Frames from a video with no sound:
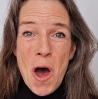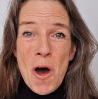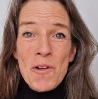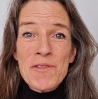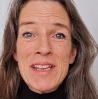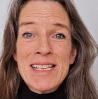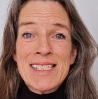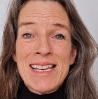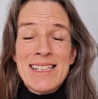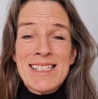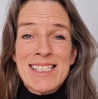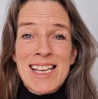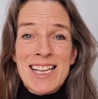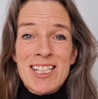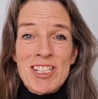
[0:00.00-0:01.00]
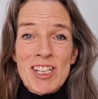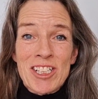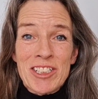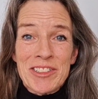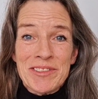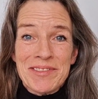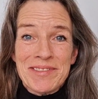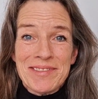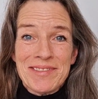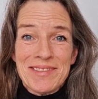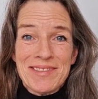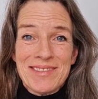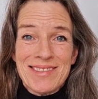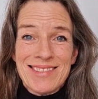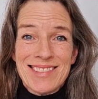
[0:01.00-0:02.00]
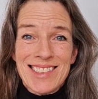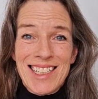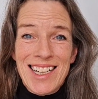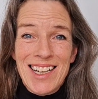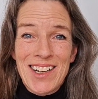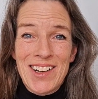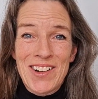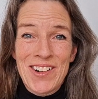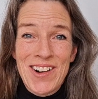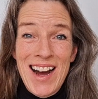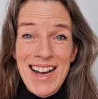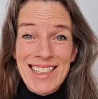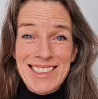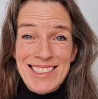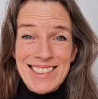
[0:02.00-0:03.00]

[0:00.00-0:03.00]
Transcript: of the sensation. Right.